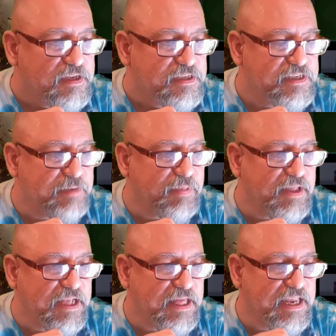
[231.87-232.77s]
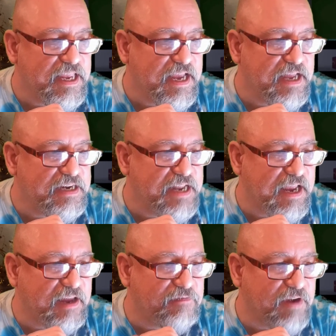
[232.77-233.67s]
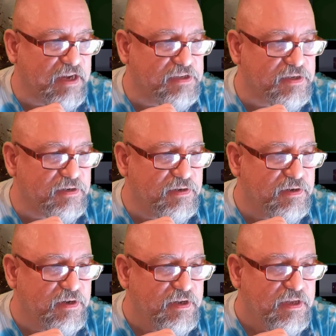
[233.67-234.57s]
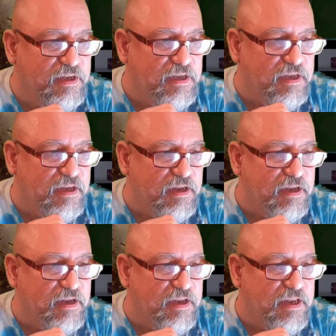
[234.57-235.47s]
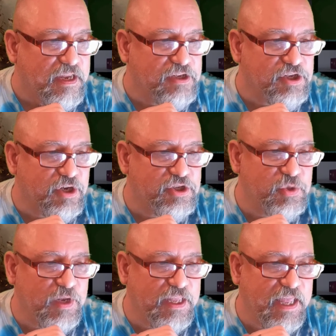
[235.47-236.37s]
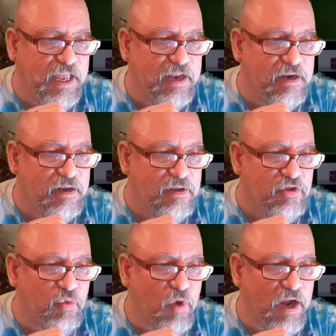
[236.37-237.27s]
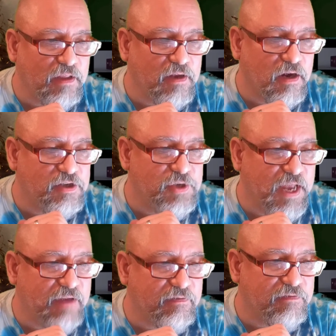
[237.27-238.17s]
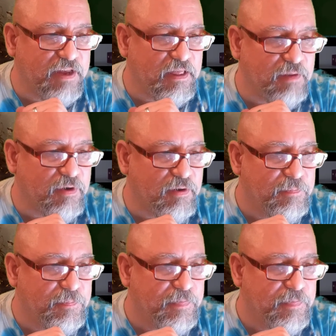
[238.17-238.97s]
Simply clicking on Deck Advisor, it shows you again the wild cards you have available.